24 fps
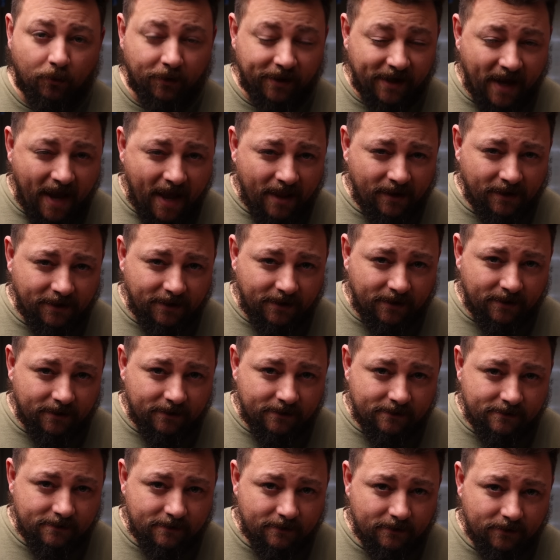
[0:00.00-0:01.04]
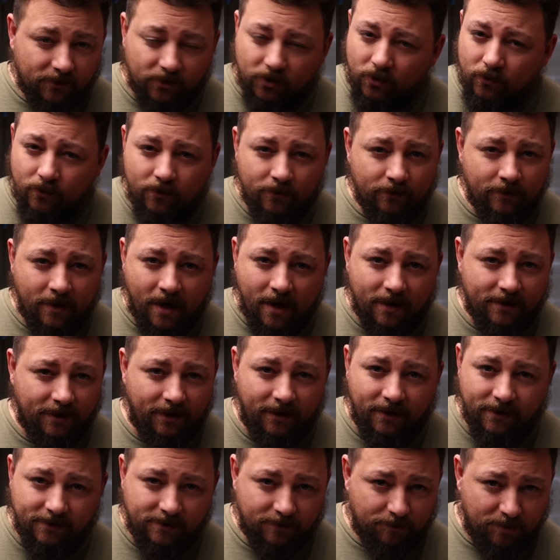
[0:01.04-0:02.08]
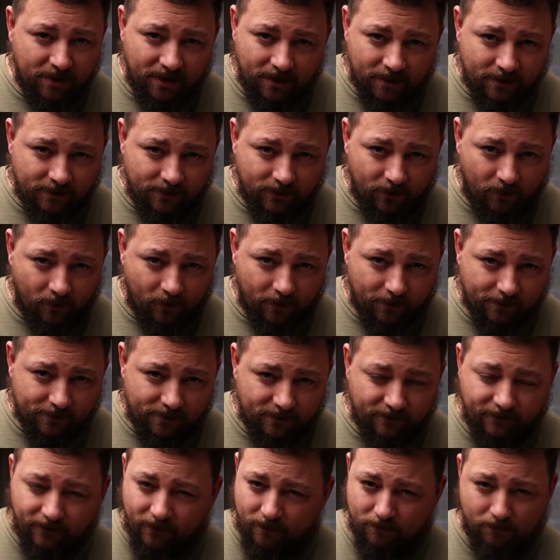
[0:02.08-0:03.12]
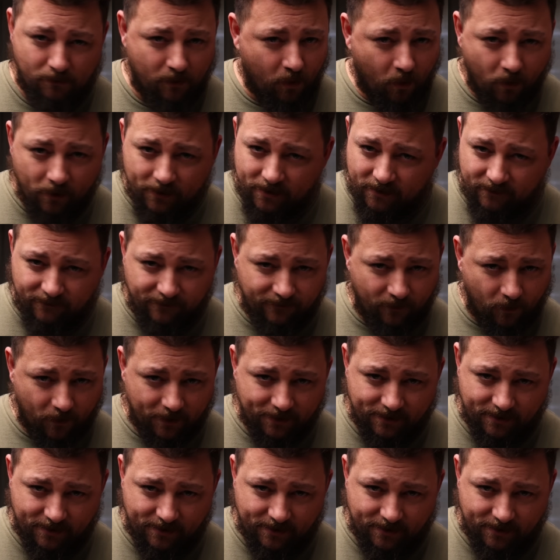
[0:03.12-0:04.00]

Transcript: reality is, you do not need to be indoors for more than 4 to